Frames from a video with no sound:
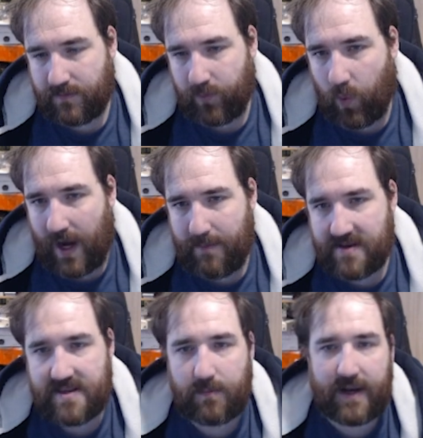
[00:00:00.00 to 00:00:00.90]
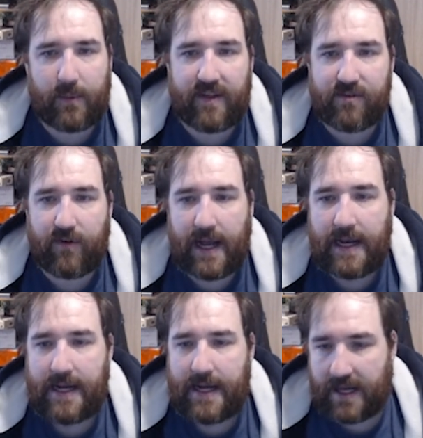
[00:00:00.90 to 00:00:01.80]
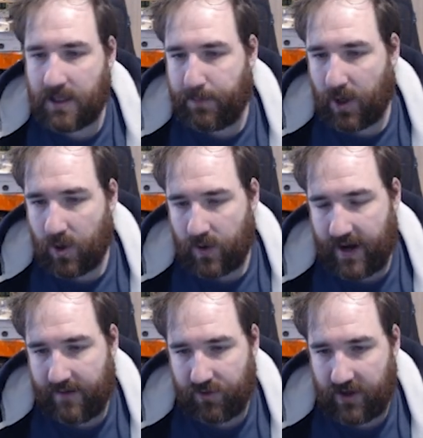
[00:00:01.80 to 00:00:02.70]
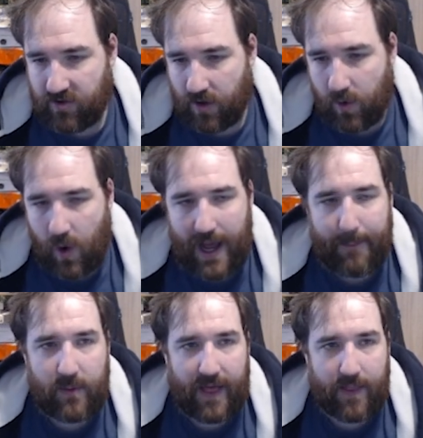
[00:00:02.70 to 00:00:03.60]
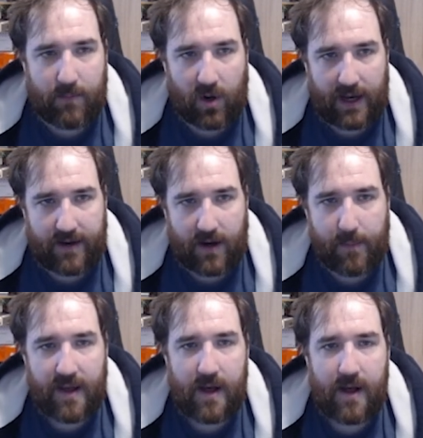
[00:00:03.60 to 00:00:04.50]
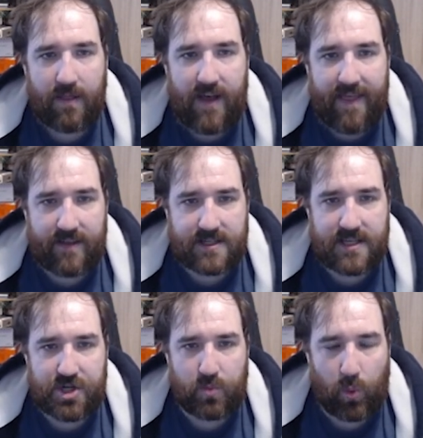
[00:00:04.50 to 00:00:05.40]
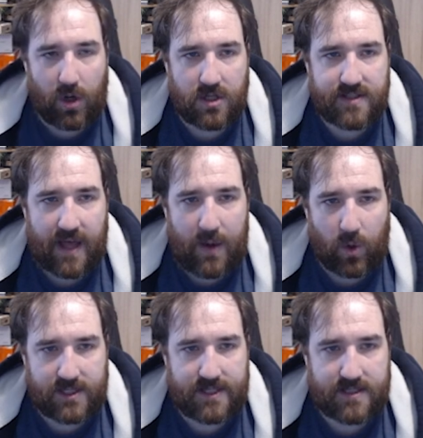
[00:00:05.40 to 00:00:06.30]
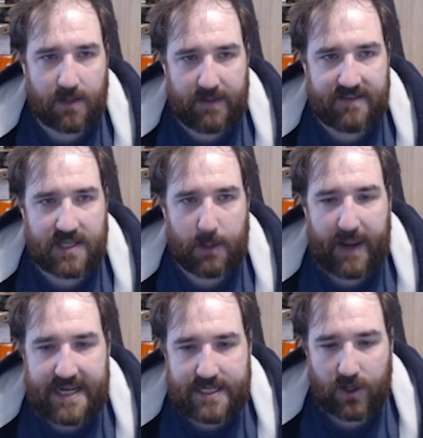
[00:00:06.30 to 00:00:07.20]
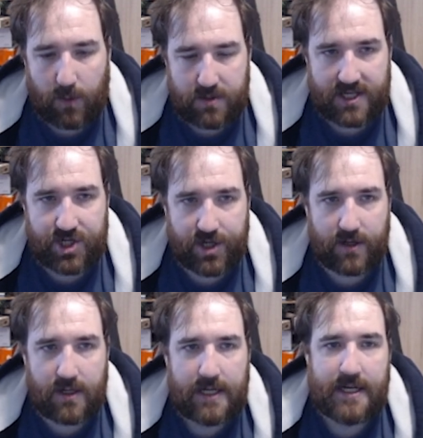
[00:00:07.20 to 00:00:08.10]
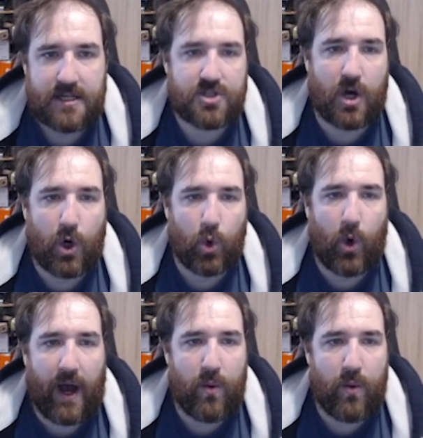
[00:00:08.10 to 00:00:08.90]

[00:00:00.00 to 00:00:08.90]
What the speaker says: white missing, but anyway, that's fine, and the bone and everything. So I'm quite happy with how that model ended up. Then the decision was that I wanted to submit it in a painting competition, so I